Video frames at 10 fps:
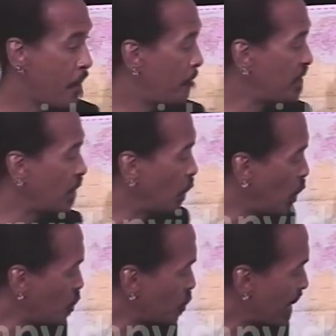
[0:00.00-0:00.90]
But they
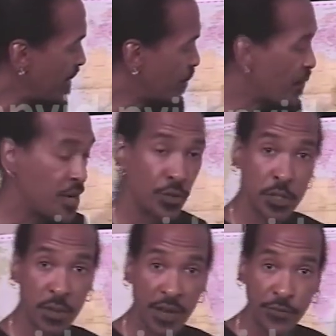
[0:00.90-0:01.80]
also had a great
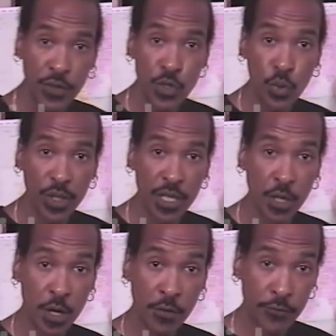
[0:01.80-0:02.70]
respect for nuclear
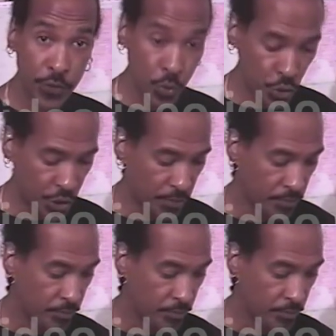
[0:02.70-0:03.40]
fusion.